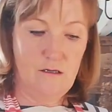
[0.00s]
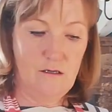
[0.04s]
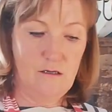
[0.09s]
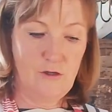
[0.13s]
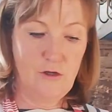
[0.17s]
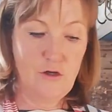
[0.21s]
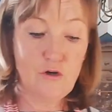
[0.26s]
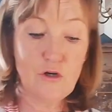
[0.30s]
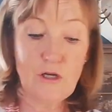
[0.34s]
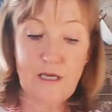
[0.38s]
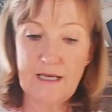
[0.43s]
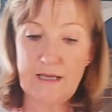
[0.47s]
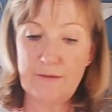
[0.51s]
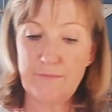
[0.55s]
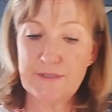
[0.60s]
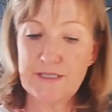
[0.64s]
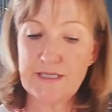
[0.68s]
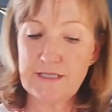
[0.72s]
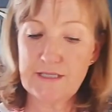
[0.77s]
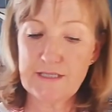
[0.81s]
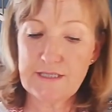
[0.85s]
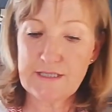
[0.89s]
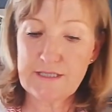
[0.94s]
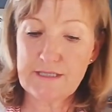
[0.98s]

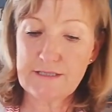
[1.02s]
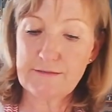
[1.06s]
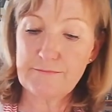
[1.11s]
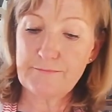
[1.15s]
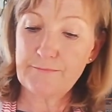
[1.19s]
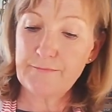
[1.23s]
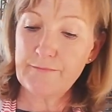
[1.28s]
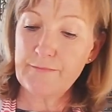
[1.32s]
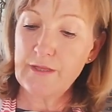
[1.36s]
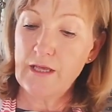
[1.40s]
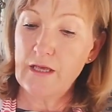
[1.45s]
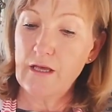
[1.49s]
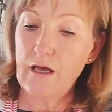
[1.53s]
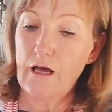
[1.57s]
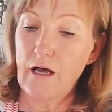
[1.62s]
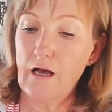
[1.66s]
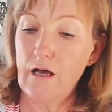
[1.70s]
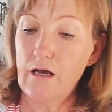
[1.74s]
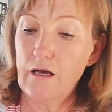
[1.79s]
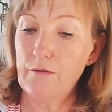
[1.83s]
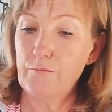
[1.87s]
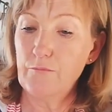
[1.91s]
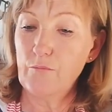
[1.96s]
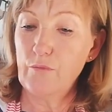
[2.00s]
eucalyptus.
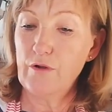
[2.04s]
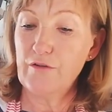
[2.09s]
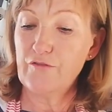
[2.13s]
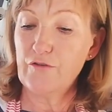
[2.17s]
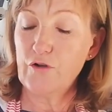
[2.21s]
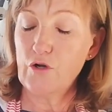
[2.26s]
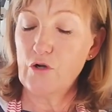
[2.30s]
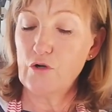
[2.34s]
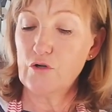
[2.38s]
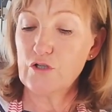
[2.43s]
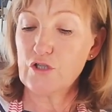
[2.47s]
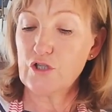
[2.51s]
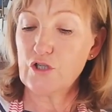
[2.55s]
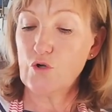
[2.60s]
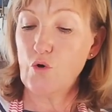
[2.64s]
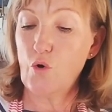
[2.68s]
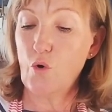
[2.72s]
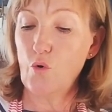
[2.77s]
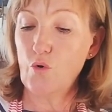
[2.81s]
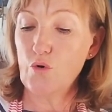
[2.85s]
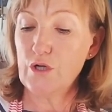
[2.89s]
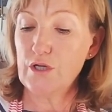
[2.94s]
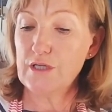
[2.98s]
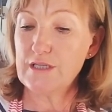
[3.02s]
We've got
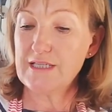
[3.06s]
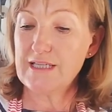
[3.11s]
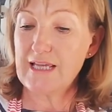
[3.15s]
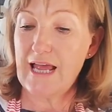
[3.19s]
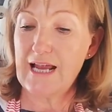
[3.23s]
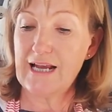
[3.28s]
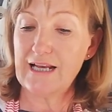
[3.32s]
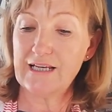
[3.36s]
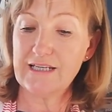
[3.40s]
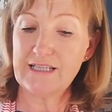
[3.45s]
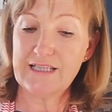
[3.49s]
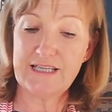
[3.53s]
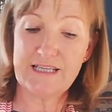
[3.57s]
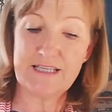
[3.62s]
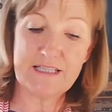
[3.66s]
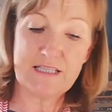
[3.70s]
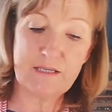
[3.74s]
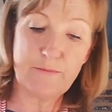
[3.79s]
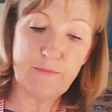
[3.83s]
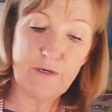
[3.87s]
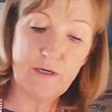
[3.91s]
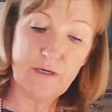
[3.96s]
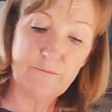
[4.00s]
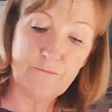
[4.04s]
Cornus
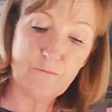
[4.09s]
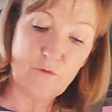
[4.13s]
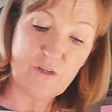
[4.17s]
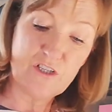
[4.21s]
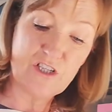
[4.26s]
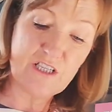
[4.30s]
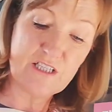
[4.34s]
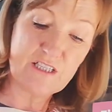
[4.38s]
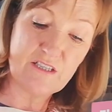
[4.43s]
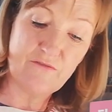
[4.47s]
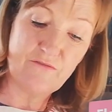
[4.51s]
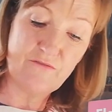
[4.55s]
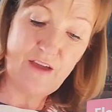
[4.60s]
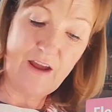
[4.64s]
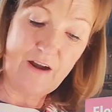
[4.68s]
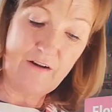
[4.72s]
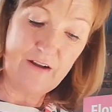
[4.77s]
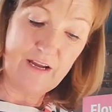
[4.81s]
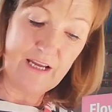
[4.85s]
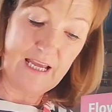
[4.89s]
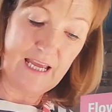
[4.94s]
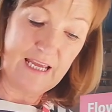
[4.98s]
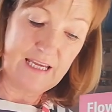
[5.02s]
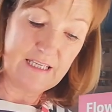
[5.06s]
eglantissima, which is the
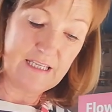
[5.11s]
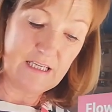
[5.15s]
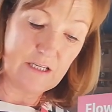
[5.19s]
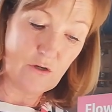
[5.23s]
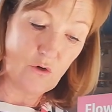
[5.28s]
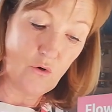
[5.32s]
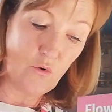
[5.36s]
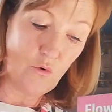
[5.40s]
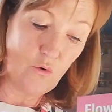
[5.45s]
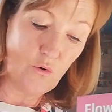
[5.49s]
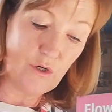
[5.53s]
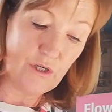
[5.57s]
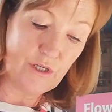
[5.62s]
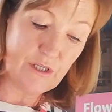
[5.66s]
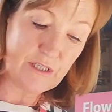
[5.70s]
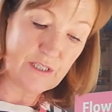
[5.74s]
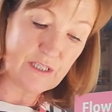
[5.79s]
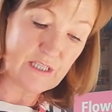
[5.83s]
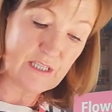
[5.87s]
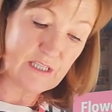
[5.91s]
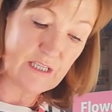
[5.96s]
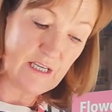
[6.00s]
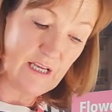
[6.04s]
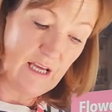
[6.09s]
variegated
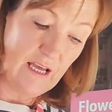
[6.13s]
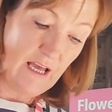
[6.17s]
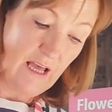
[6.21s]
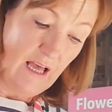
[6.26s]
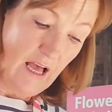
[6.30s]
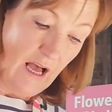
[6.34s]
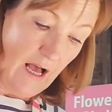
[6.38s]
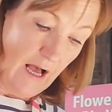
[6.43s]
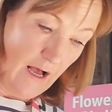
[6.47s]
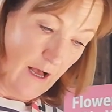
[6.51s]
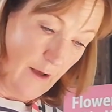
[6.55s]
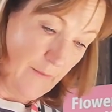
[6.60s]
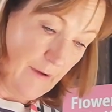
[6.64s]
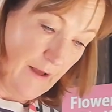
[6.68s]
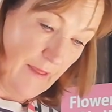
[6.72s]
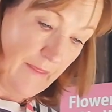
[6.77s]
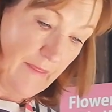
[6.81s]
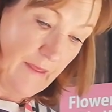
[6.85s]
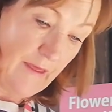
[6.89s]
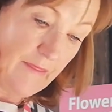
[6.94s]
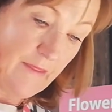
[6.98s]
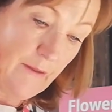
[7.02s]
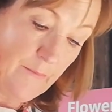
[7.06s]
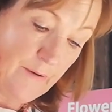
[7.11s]
cornus, and
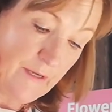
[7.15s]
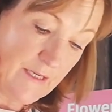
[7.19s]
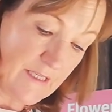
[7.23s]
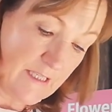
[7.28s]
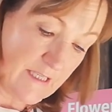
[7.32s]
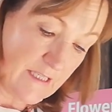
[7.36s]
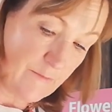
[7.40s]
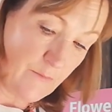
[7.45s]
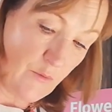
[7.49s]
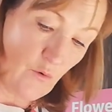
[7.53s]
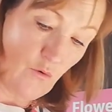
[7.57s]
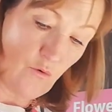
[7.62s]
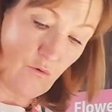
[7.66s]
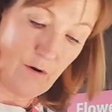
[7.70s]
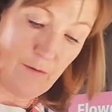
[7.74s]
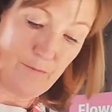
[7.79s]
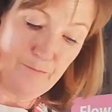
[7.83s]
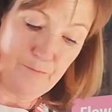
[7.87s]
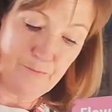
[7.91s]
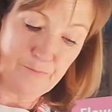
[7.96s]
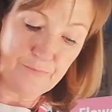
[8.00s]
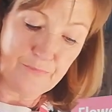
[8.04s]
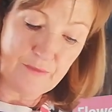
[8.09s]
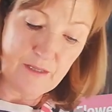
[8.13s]
then the
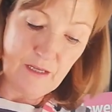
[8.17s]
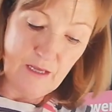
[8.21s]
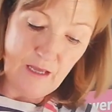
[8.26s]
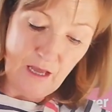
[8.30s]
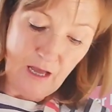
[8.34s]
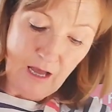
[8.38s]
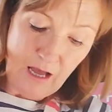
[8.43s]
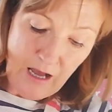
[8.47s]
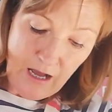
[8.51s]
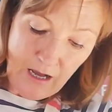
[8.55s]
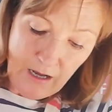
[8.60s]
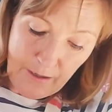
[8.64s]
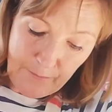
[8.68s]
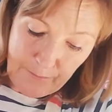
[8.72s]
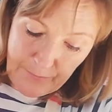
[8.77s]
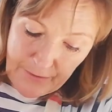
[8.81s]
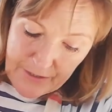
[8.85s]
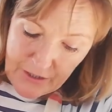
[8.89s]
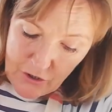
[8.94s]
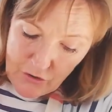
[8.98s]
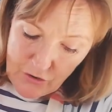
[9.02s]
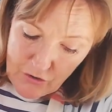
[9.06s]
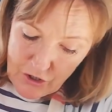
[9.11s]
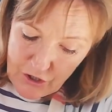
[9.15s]
pittosporum.
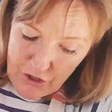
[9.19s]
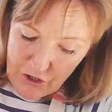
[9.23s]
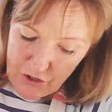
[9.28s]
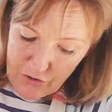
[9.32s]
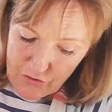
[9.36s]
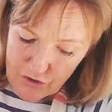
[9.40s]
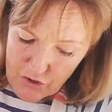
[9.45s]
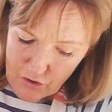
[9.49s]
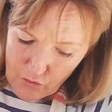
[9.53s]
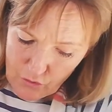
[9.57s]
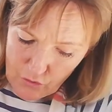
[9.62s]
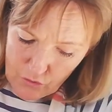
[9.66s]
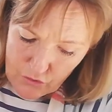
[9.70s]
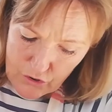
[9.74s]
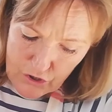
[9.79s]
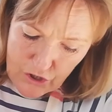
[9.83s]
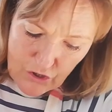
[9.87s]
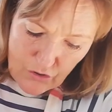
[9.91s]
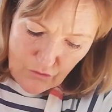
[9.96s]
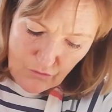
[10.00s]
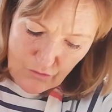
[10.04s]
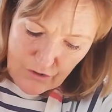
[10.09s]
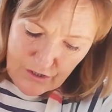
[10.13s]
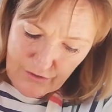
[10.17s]
But you can use all
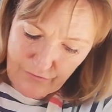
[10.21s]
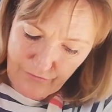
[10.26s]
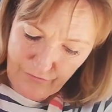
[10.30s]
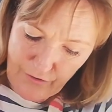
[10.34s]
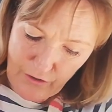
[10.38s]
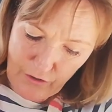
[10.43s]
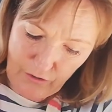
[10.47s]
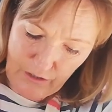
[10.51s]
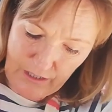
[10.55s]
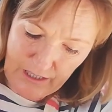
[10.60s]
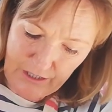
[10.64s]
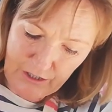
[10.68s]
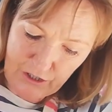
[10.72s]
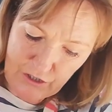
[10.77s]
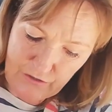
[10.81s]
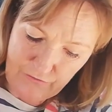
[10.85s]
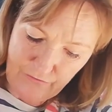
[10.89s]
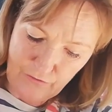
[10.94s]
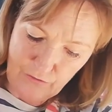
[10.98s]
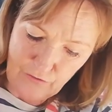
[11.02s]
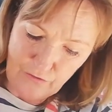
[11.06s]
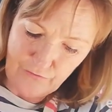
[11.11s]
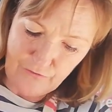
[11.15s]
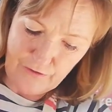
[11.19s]
sorts of foliage
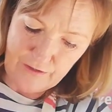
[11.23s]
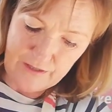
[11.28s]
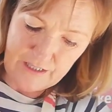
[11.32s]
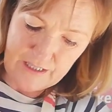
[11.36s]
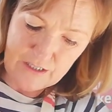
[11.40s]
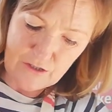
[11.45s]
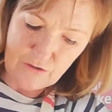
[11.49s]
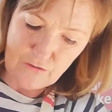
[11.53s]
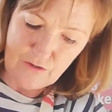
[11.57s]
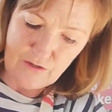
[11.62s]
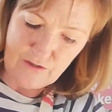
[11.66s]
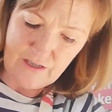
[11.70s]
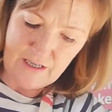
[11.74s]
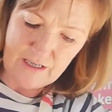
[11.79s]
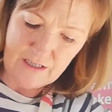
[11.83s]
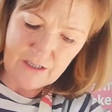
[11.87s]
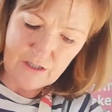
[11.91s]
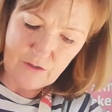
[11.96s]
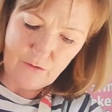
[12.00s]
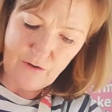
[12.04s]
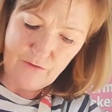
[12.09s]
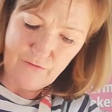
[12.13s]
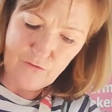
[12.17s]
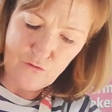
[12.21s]
for this sort of thing.
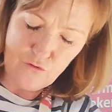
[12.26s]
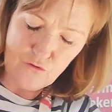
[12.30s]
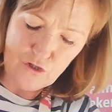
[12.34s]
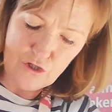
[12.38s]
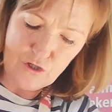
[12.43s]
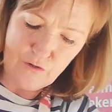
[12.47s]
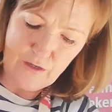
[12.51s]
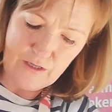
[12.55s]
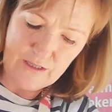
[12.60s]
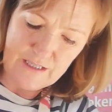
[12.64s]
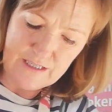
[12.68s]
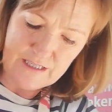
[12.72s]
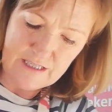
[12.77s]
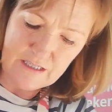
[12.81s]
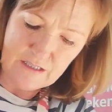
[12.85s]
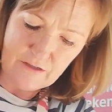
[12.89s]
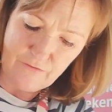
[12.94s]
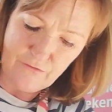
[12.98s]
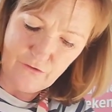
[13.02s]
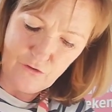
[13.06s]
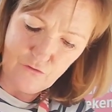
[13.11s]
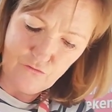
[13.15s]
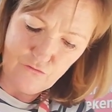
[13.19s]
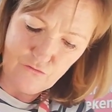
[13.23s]
So if you're doing this as a
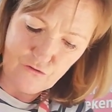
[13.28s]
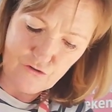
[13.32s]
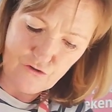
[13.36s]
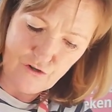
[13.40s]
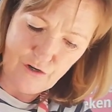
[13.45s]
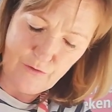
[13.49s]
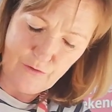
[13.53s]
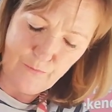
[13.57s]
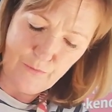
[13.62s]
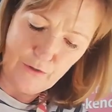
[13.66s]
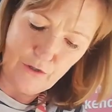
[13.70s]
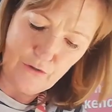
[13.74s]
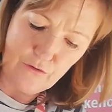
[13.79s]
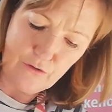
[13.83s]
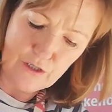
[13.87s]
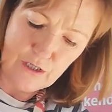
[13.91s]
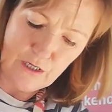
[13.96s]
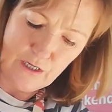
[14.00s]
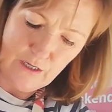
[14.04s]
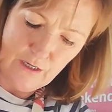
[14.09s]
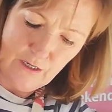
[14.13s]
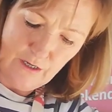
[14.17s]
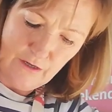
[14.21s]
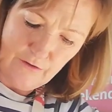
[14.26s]
funeral tribute
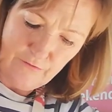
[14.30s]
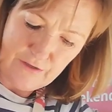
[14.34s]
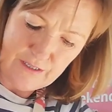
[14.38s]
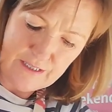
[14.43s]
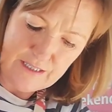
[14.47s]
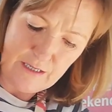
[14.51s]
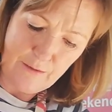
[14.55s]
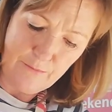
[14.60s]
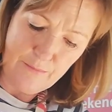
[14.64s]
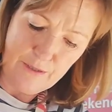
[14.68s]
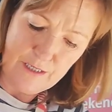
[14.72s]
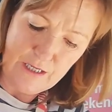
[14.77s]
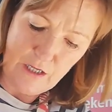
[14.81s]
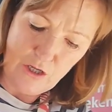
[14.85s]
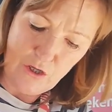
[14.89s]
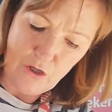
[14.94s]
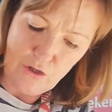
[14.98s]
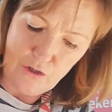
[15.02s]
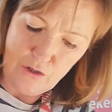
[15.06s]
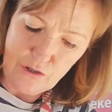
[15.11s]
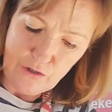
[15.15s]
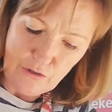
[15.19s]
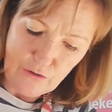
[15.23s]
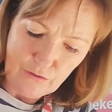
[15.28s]
for somebody
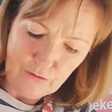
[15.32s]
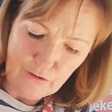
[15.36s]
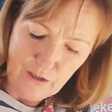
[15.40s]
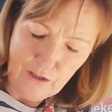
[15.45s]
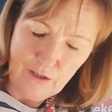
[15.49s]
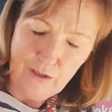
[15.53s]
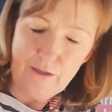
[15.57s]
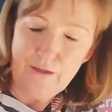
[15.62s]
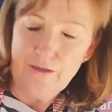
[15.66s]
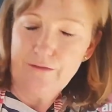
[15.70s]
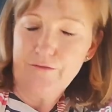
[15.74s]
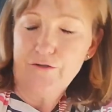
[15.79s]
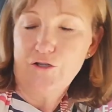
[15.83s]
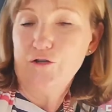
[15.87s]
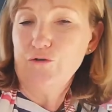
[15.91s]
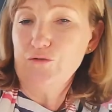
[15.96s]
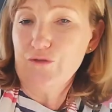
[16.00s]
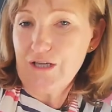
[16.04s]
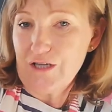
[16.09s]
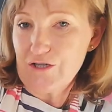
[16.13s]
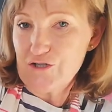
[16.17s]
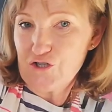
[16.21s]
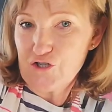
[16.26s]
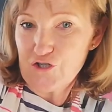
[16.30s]
who knew
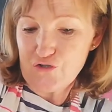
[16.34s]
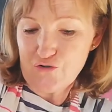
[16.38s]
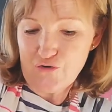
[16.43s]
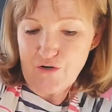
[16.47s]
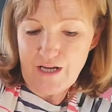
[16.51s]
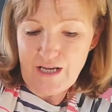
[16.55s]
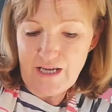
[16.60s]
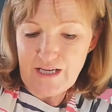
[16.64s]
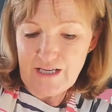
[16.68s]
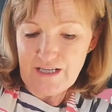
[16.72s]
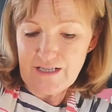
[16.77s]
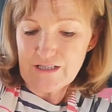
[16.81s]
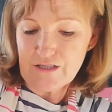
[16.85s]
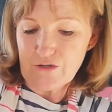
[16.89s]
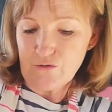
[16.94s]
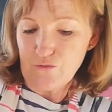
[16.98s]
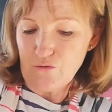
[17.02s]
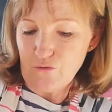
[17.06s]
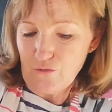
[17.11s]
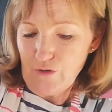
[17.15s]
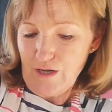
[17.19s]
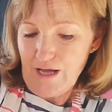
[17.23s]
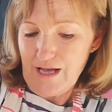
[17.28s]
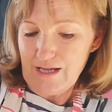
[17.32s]
their trees
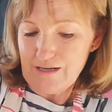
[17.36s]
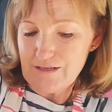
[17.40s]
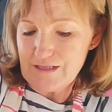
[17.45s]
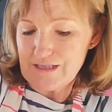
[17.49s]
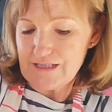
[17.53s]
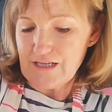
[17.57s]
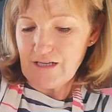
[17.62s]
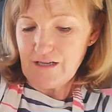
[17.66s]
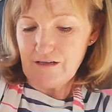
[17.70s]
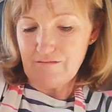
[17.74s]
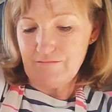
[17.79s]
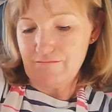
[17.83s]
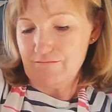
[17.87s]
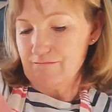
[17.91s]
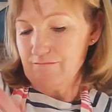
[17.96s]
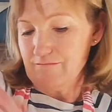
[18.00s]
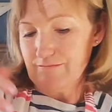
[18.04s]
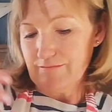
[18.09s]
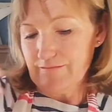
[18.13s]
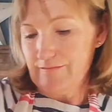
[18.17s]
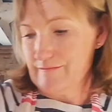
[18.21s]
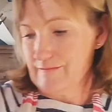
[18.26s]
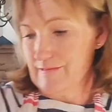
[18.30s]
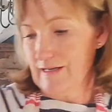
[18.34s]
or had certain
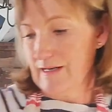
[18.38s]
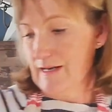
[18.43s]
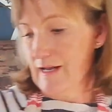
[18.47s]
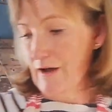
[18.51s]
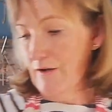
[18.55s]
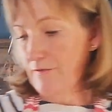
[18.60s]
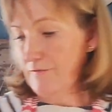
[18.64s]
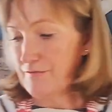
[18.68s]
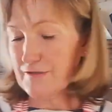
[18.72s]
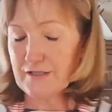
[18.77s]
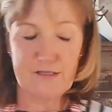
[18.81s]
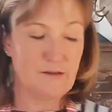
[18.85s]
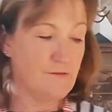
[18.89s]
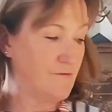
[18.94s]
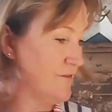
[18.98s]
loves of